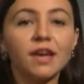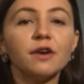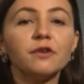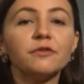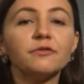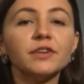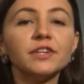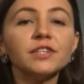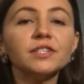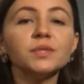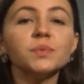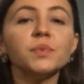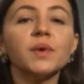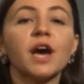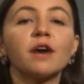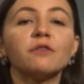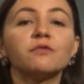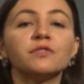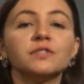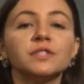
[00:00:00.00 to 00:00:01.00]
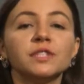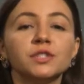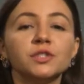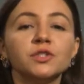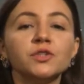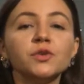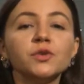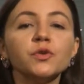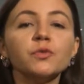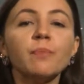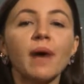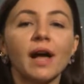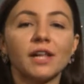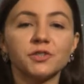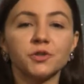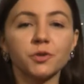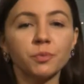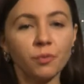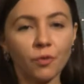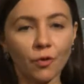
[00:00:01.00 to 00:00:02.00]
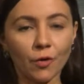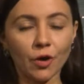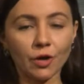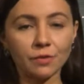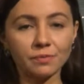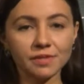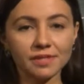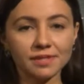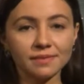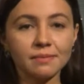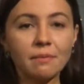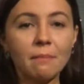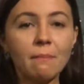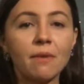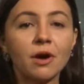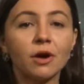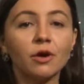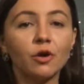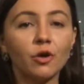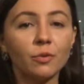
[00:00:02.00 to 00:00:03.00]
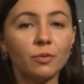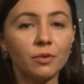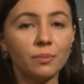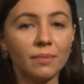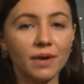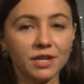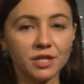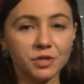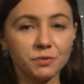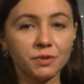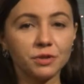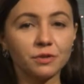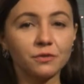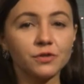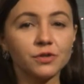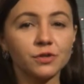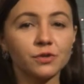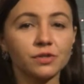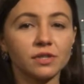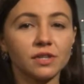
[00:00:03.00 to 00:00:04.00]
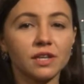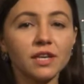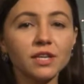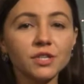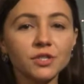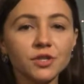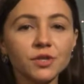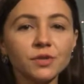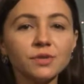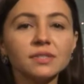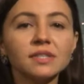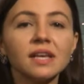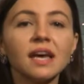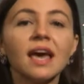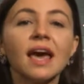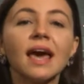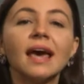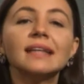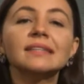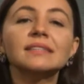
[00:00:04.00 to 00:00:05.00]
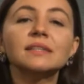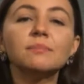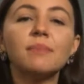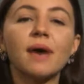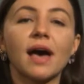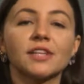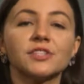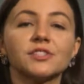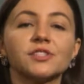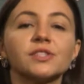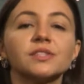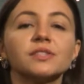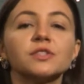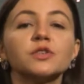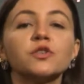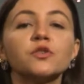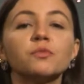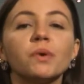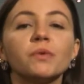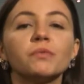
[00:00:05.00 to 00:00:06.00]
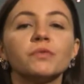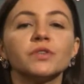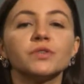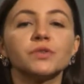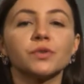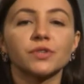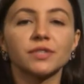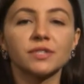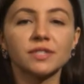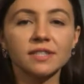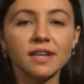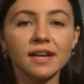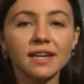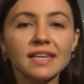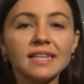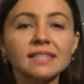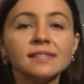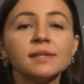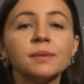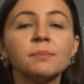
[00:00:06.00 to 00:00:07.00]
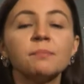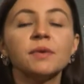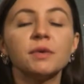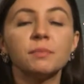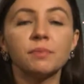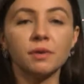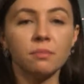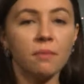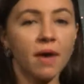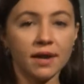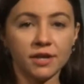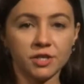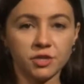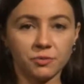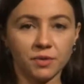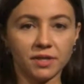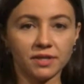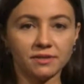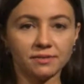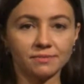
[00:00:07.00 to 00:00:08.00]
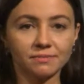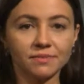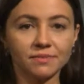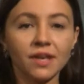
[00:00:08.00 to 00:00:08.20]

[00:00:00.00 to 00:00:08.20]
First, we have the two bachelor programs: Global Management of Social Issues and the Bachelor's Human Resource Studies, People Management.